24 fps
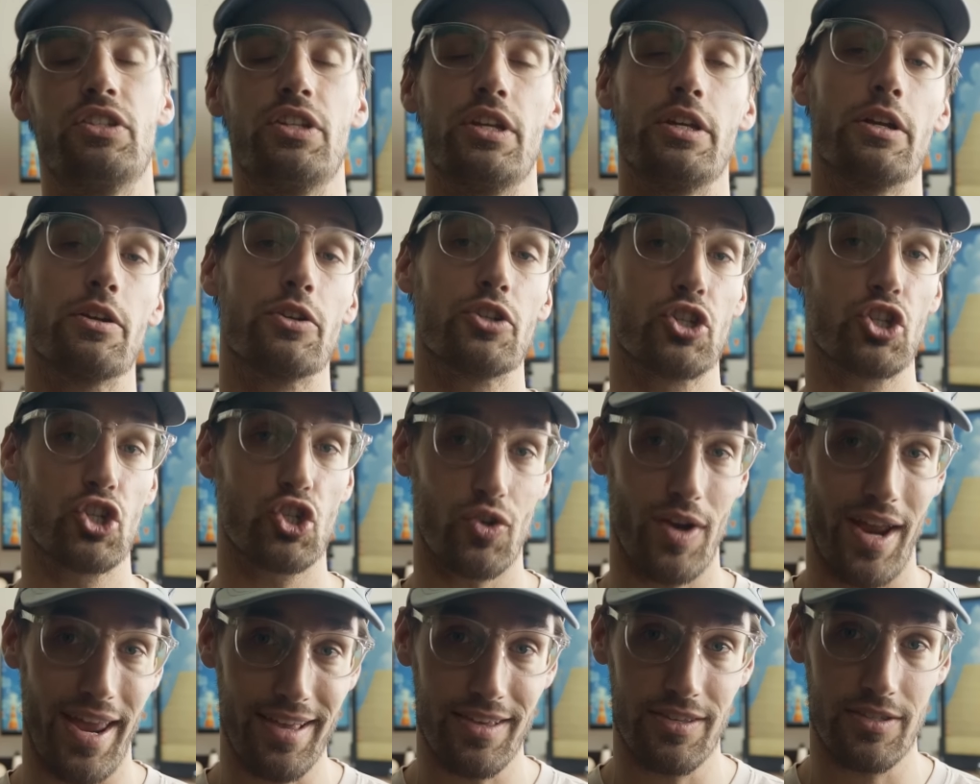to your
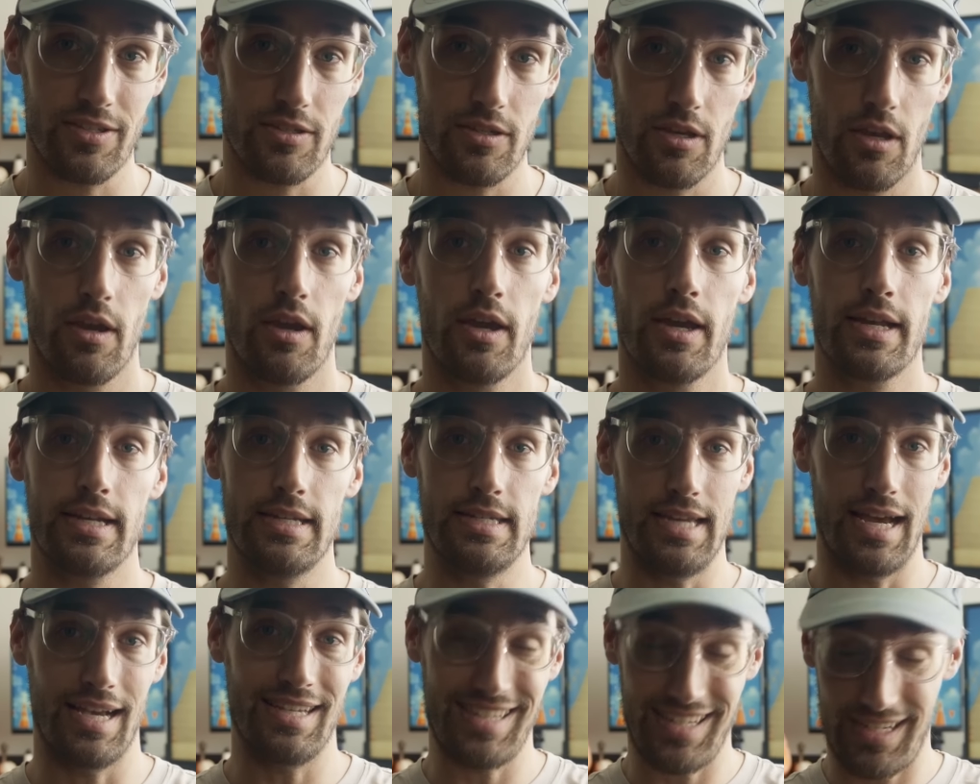strengths,
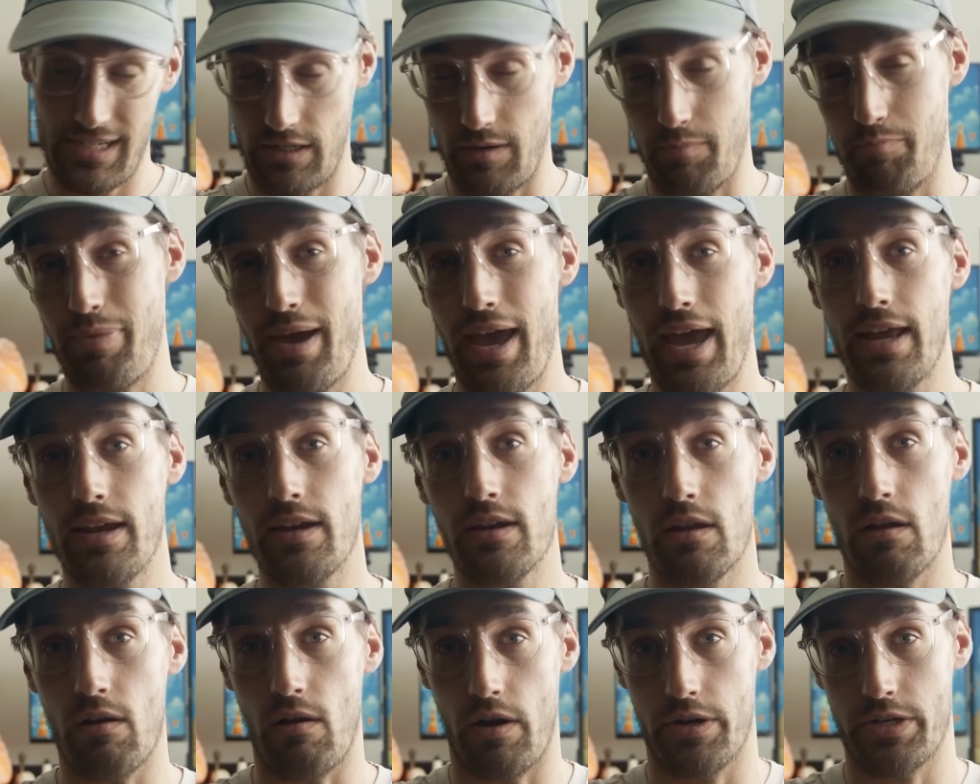doesn't
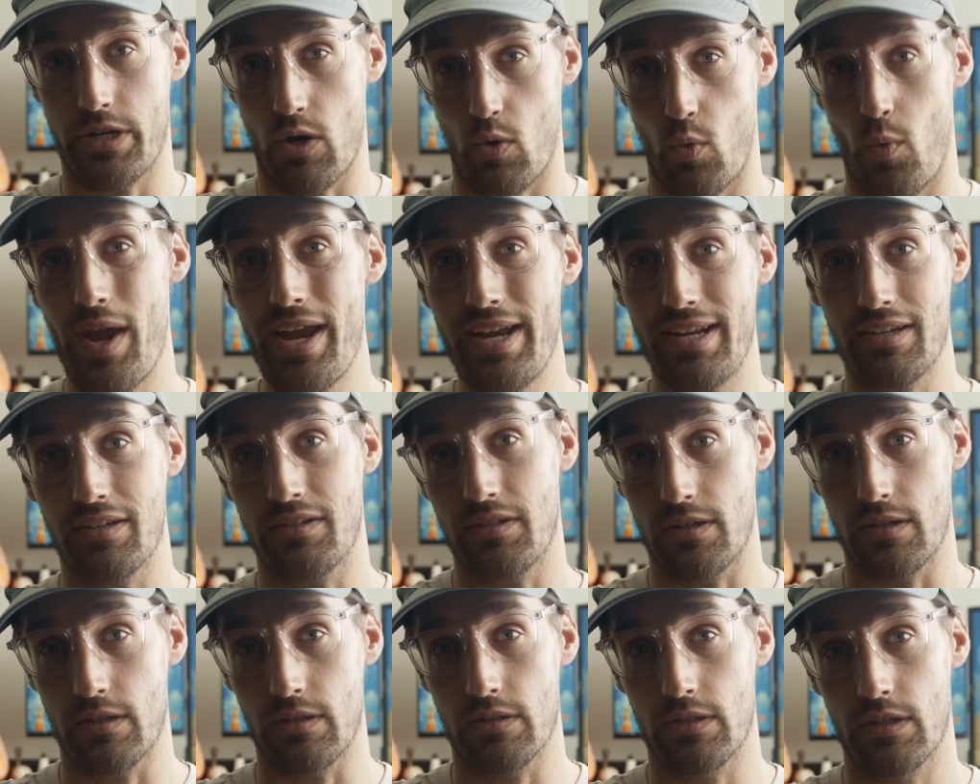depend on your
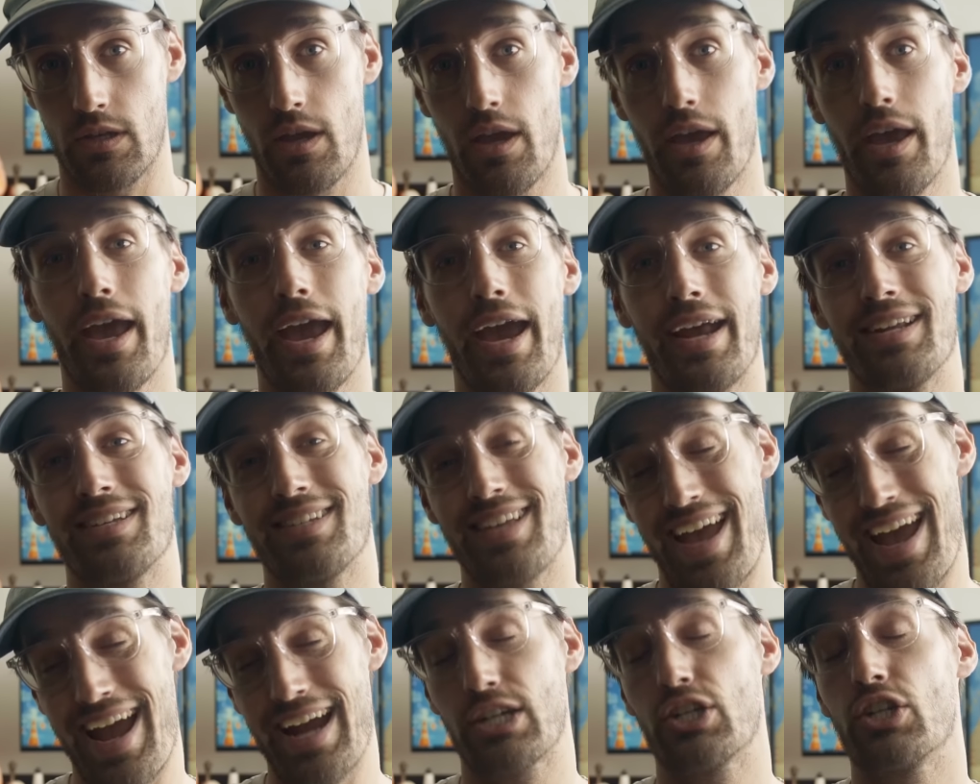weaknesses, and is
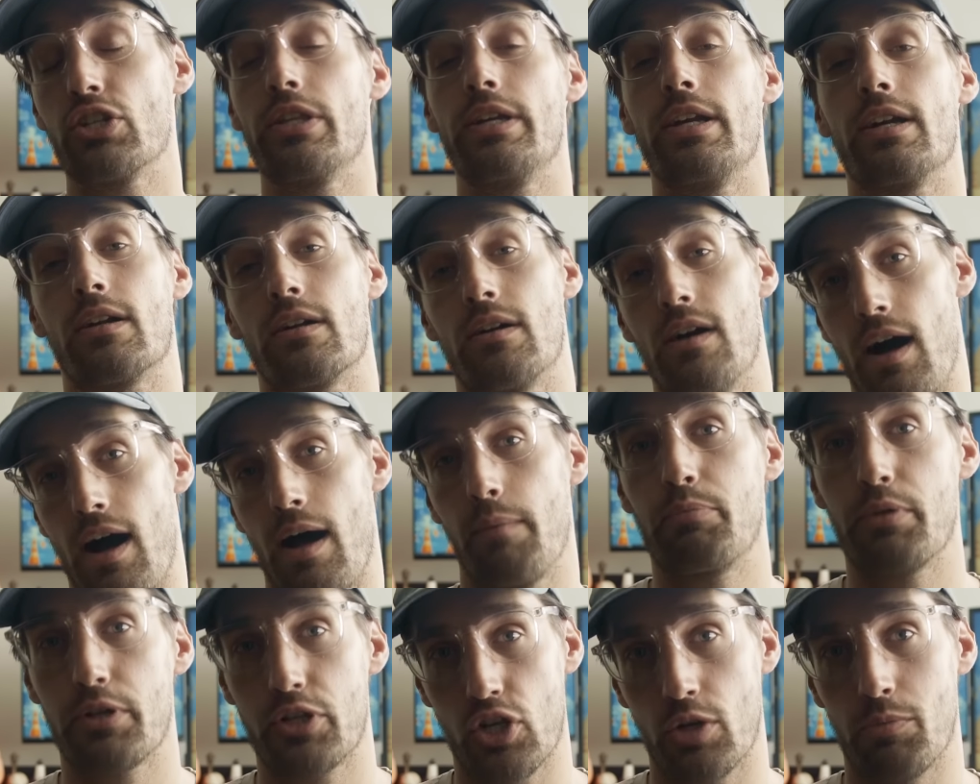actually
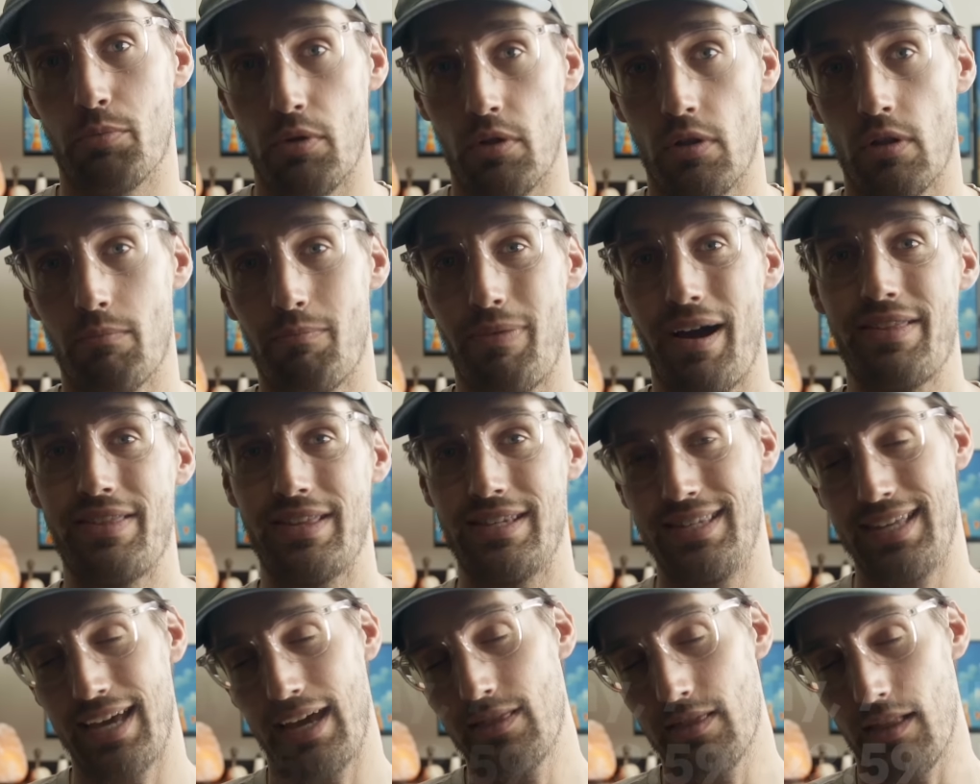accomplishable by the
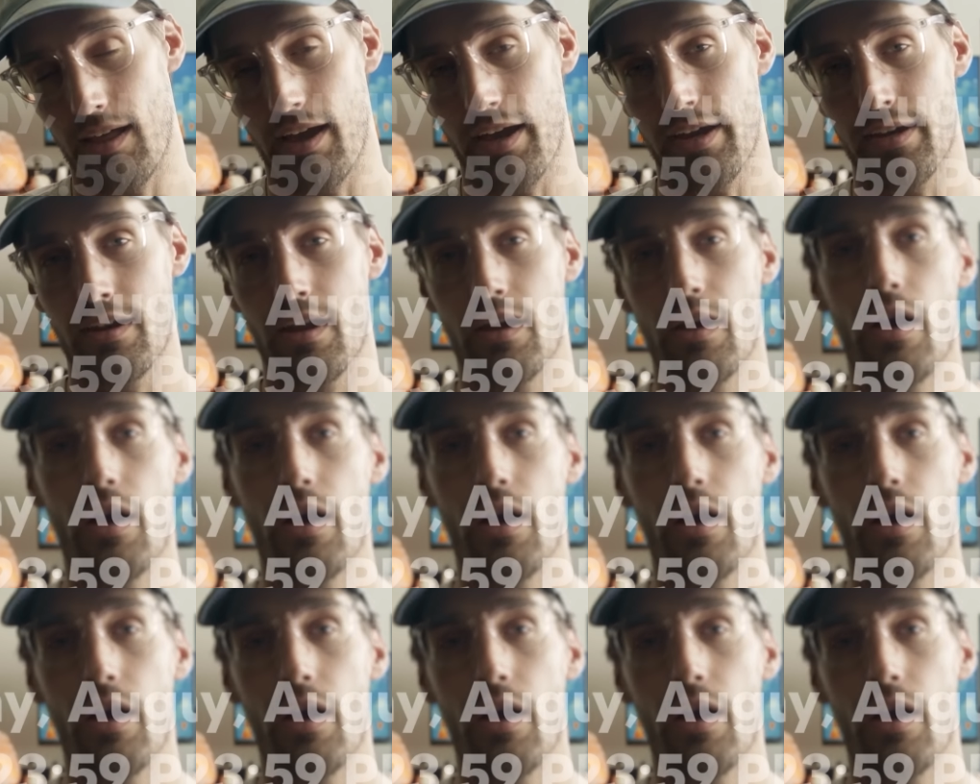deadline